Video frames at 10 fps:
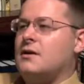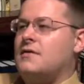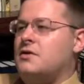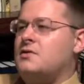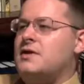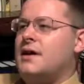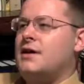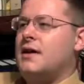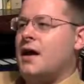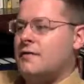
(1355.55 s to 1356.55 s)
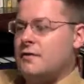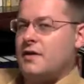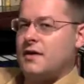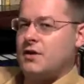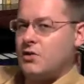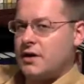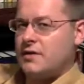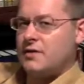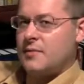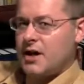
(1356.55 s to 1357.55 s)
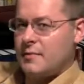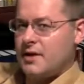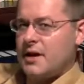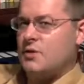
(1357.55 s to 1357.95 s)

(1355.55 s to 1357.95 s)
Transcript: If you take everything critical of Muhammad